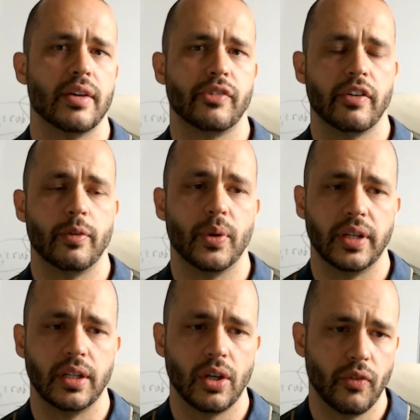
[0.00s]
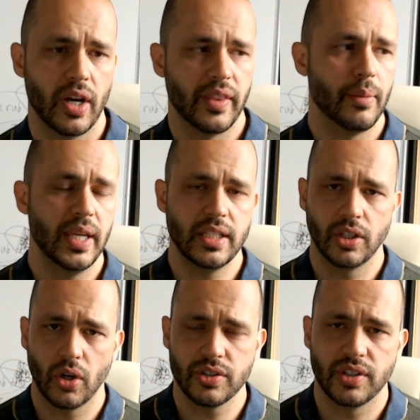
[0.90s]
everybody and go, right, that meeting
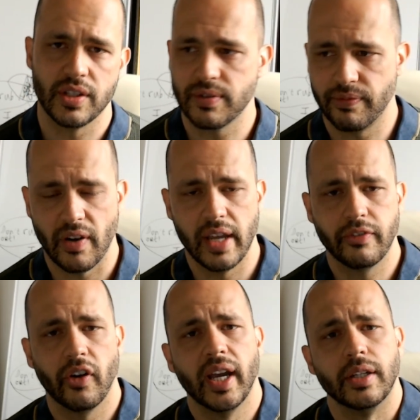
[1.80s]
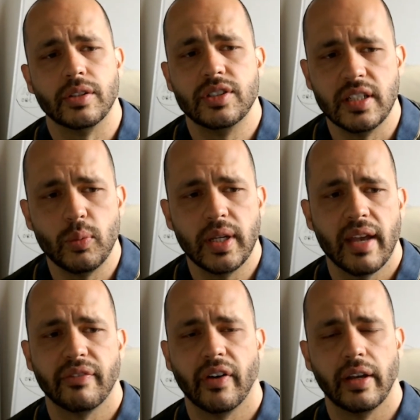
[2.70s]
cost us $5,000. Did we get
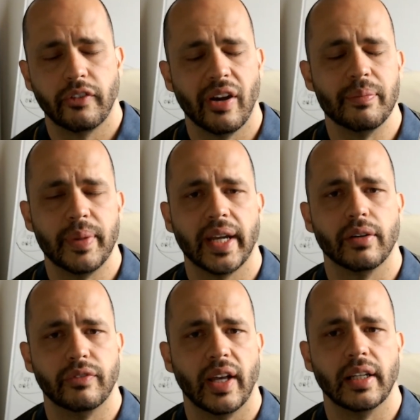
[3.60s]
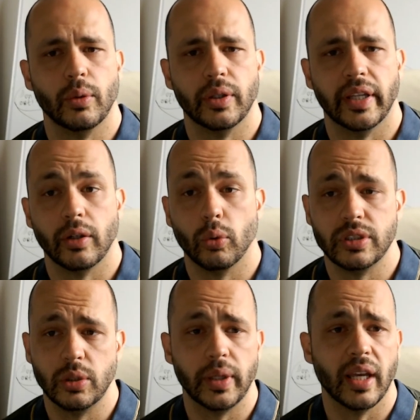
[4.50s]
$5,000 back of value on that? Or did
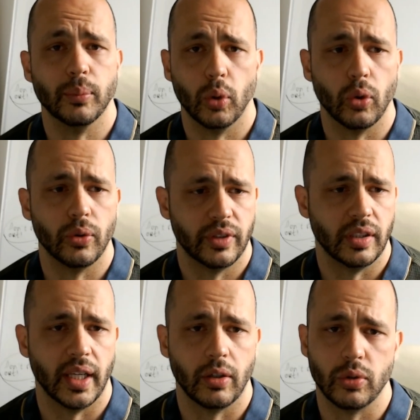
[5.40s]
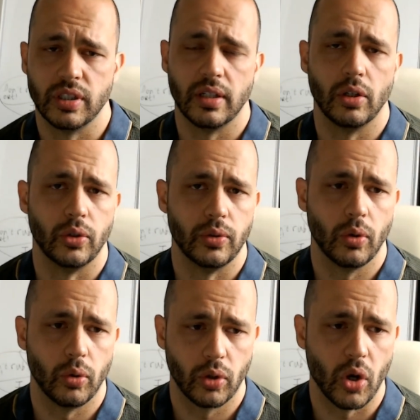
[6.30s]
we get more than that? Or did it lose
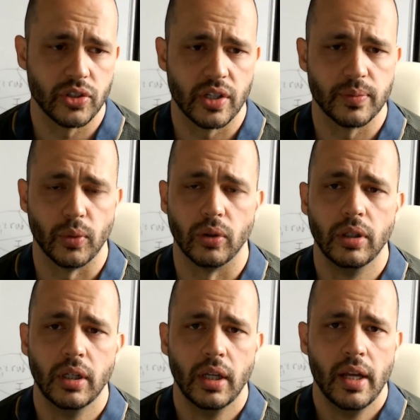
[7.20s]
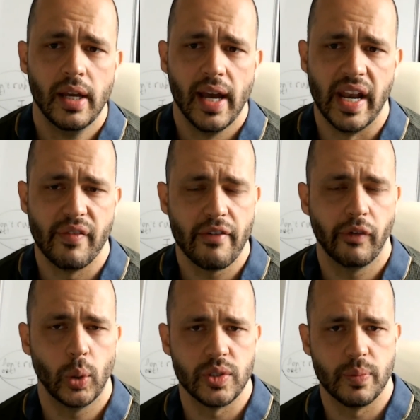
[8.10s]
or cost us more? And if
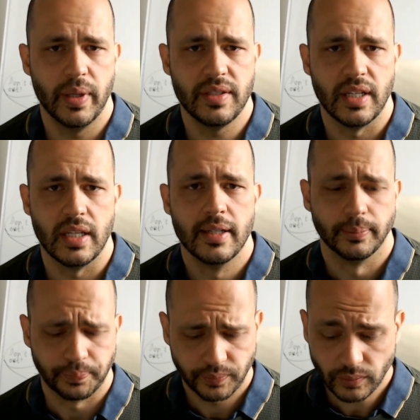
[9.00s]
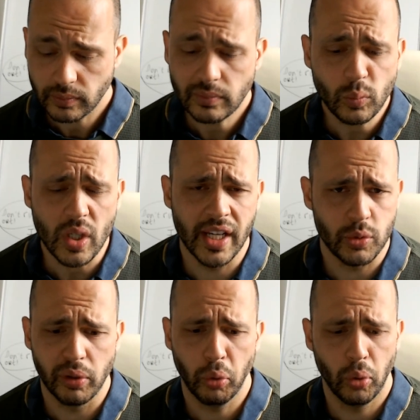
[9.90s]
everyone's busy, as we
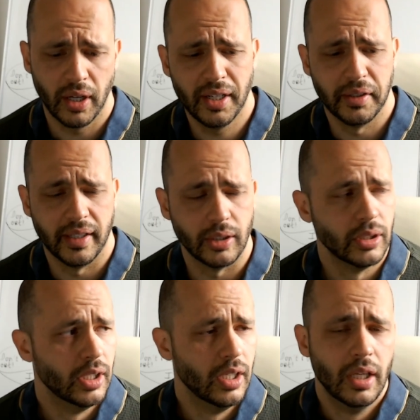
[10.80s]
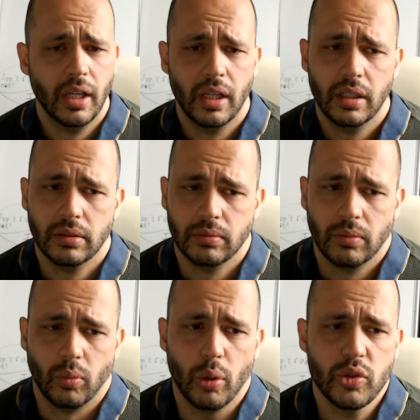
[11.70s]
all are now,
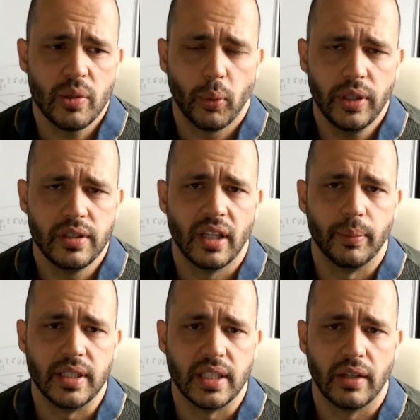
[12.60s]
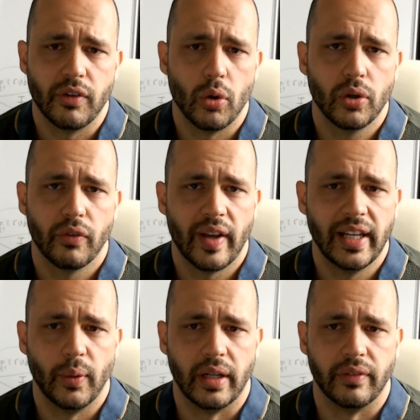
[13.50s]
what was the point of that meeting if no one got
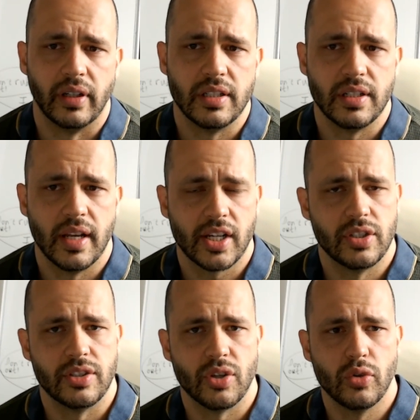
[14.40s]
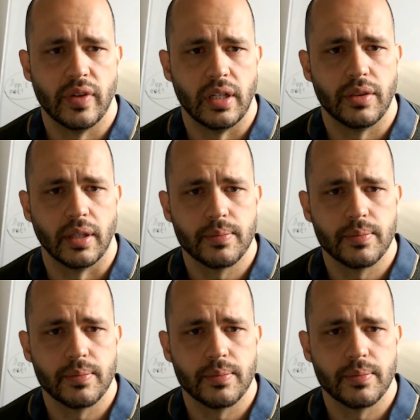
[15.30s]
value out of it? It didn't actually solve anything.